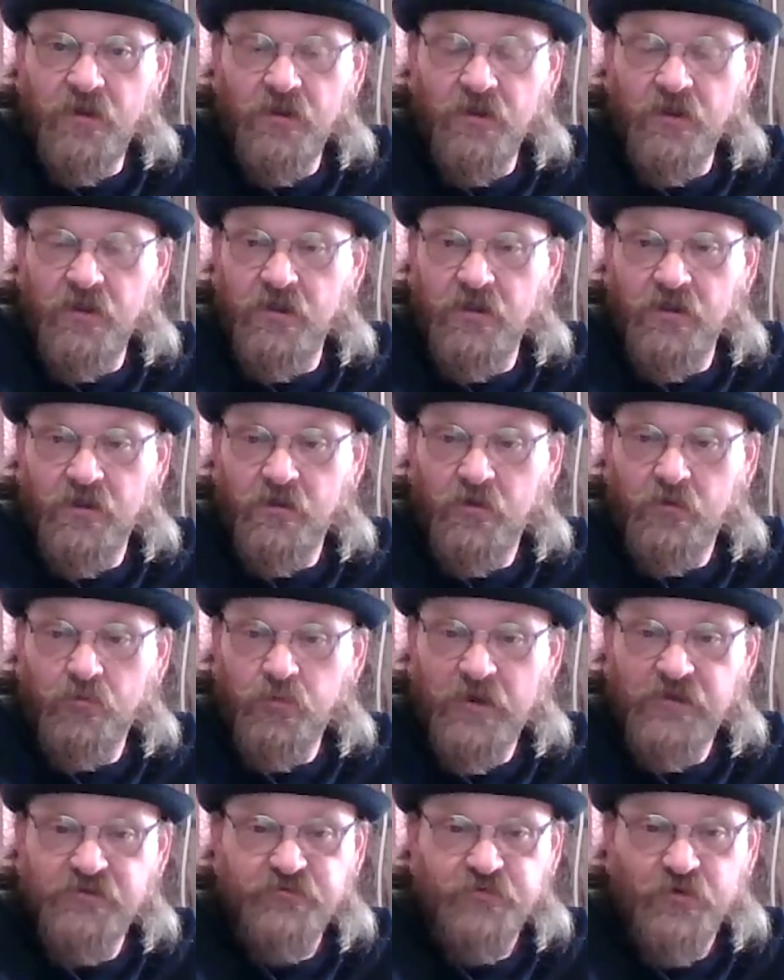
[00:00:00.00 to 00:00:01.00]

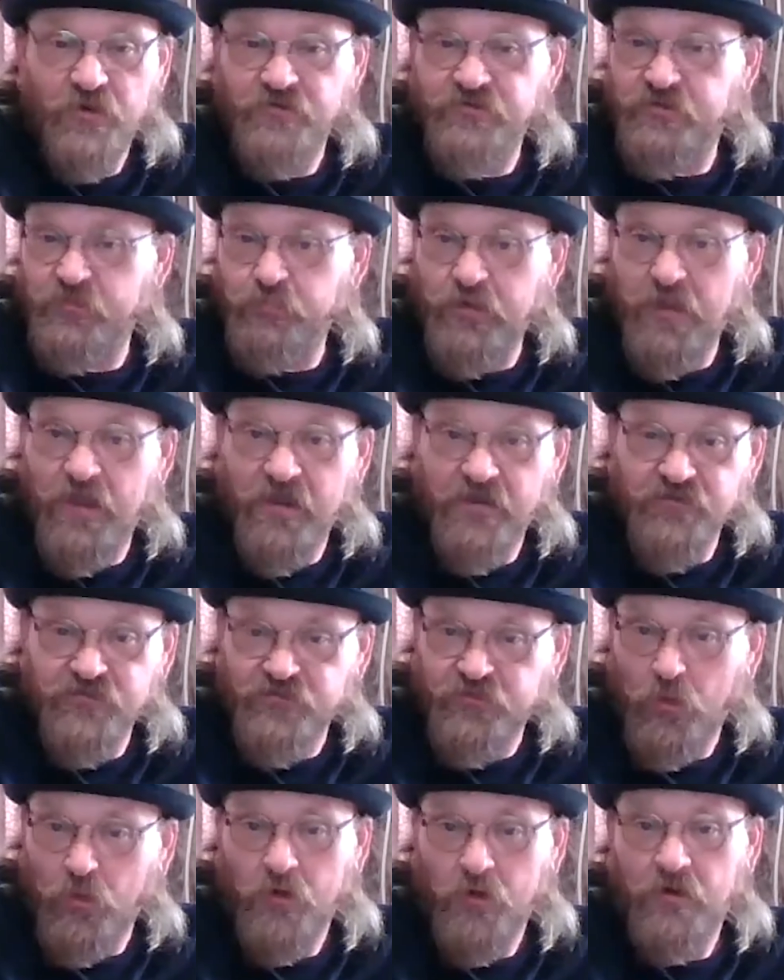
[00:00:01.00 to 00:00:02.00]
restaurant supply
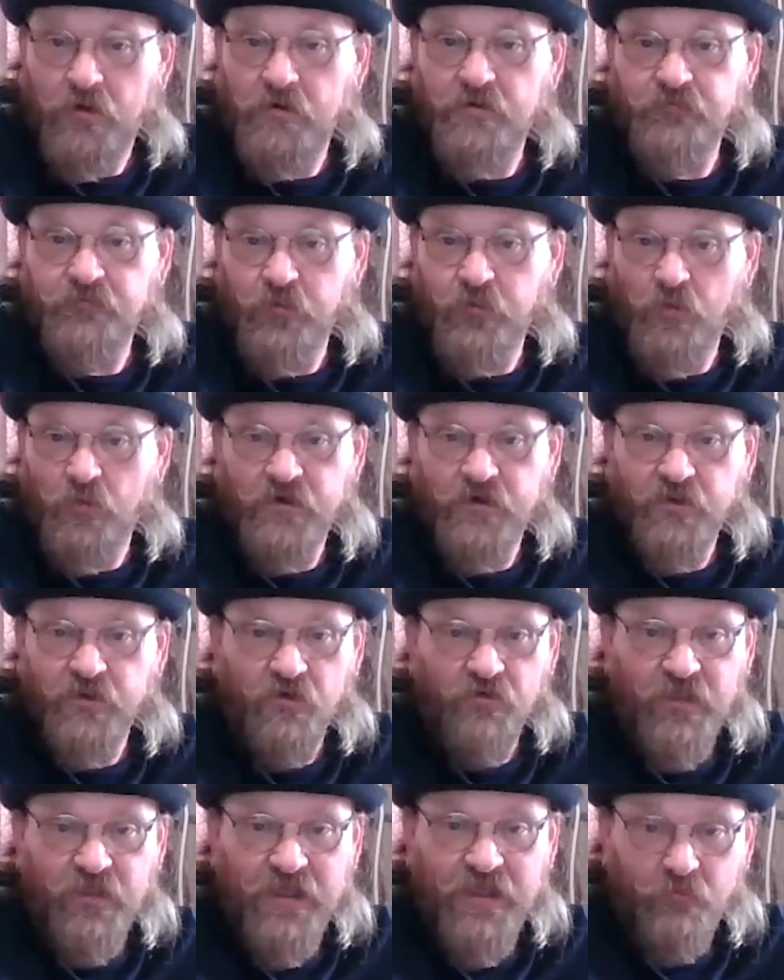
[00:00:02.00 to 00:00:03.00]
store if you want to
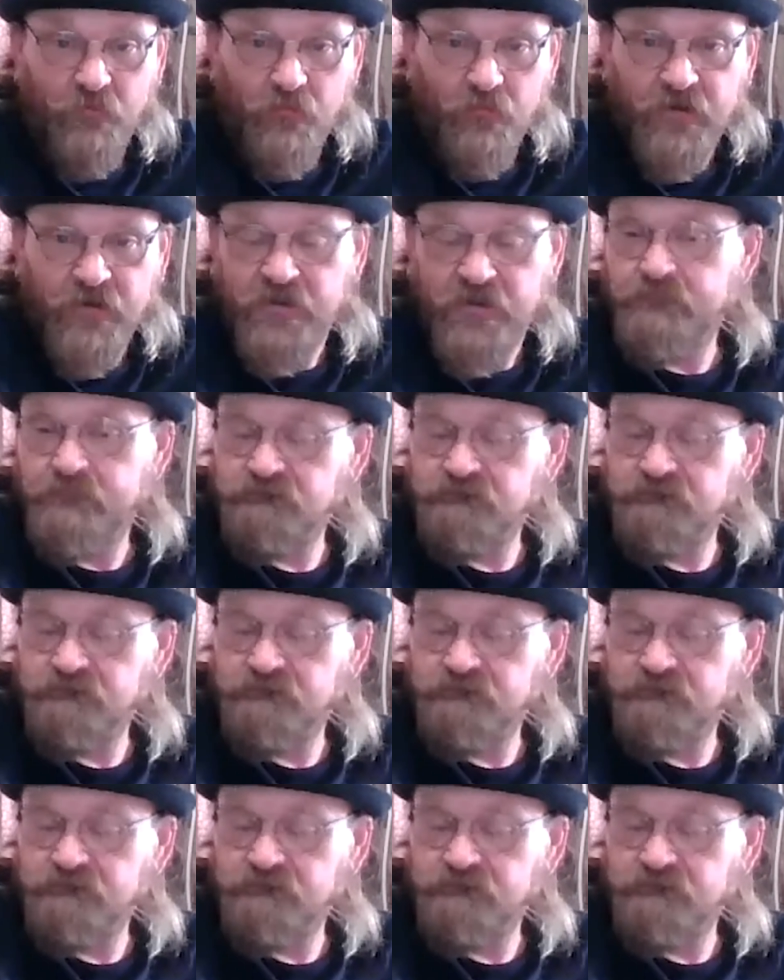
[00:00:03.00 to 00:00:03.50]
go that way.